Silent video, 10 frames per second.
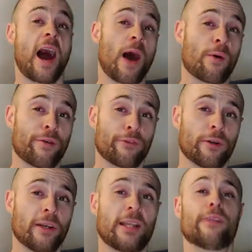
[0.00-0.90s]

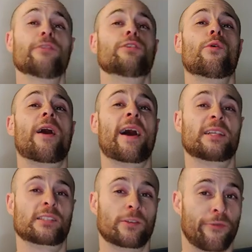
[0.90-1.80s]
However, even though I
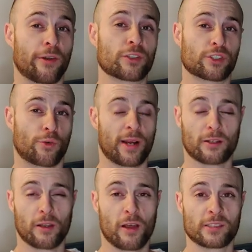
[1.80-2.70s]
had severe
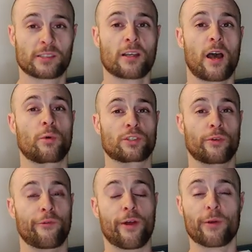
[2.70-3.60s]
strength loss, I
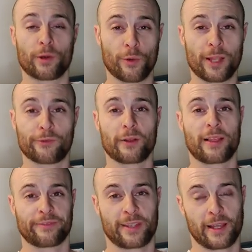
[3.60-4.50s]
was very
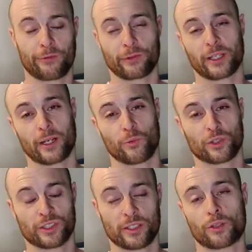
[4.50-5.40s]
grateful and thankful that I
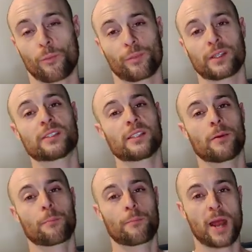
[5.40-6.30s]
was not completely
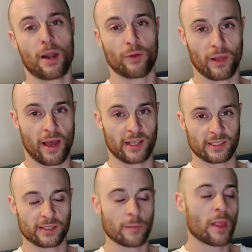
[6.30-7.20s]

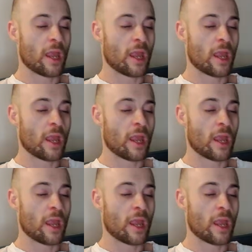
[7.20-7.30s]
paralyzed.